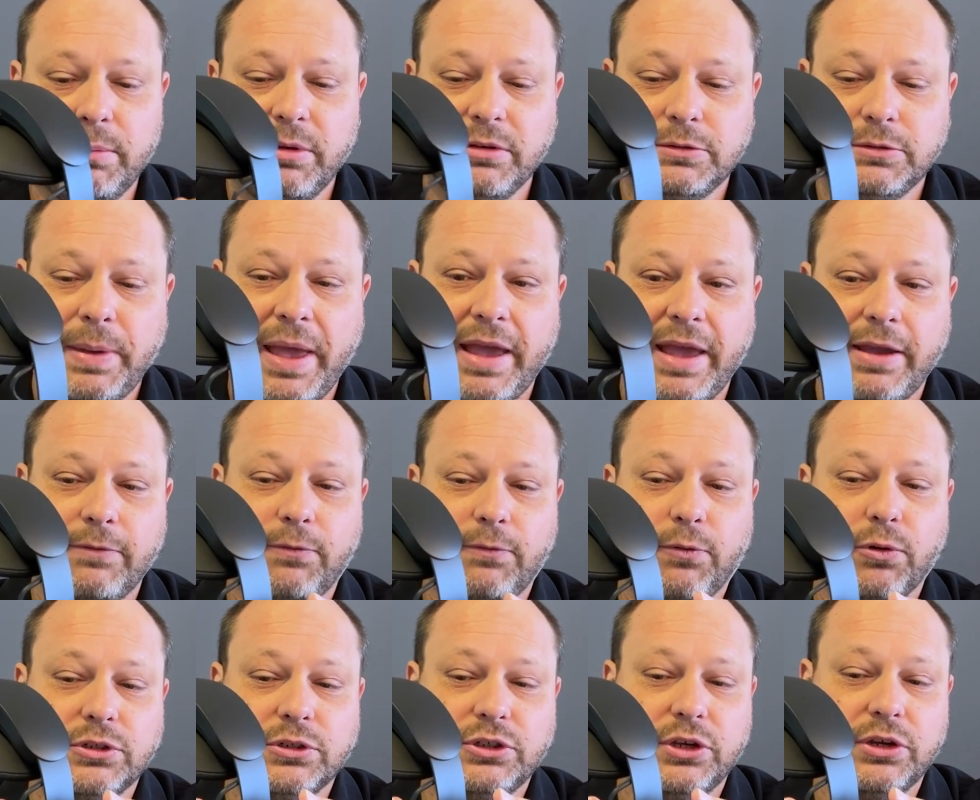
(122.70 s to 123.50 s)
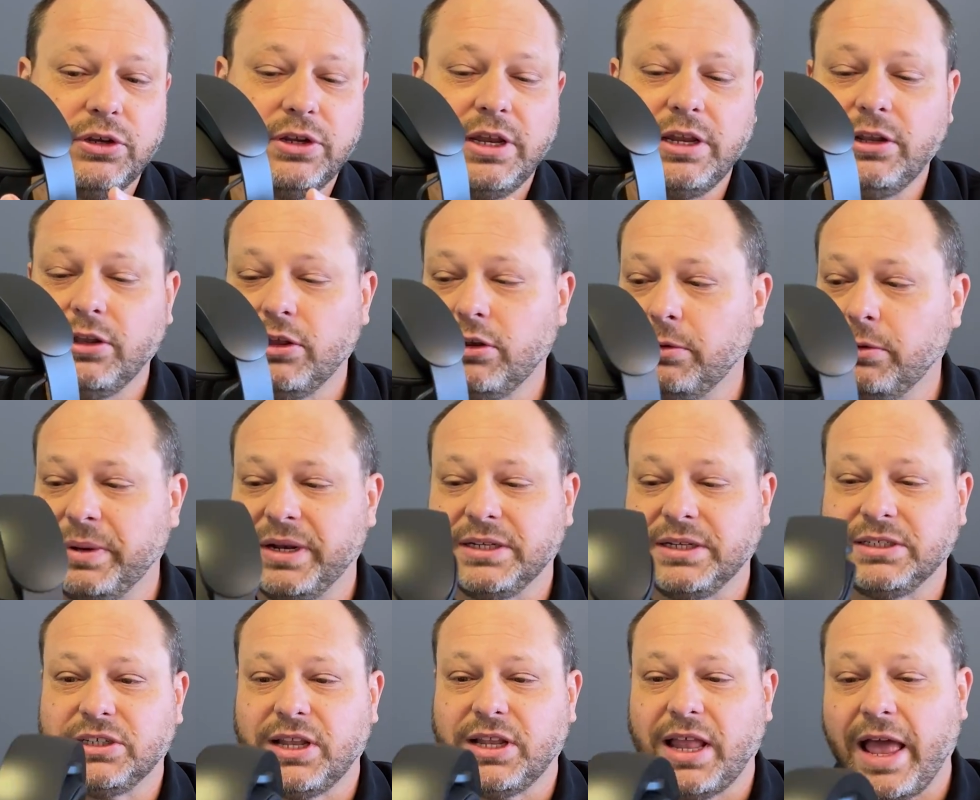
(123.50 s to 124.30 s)
Moves back and forth, so you need a little bit
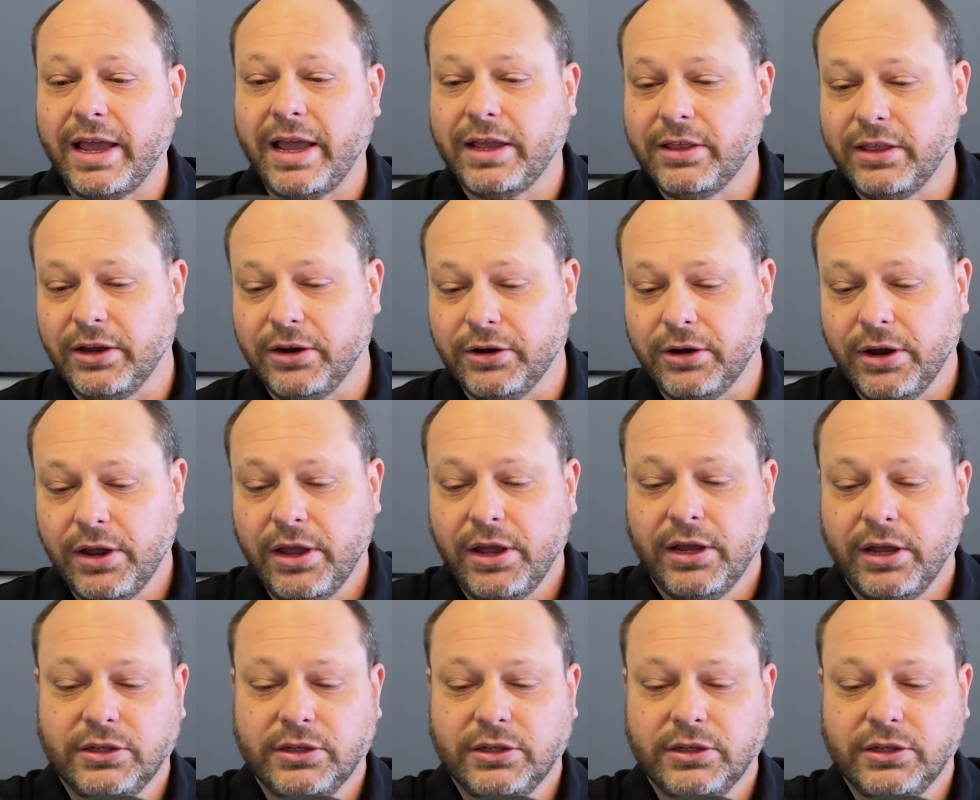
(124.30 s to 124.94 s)
of slack there.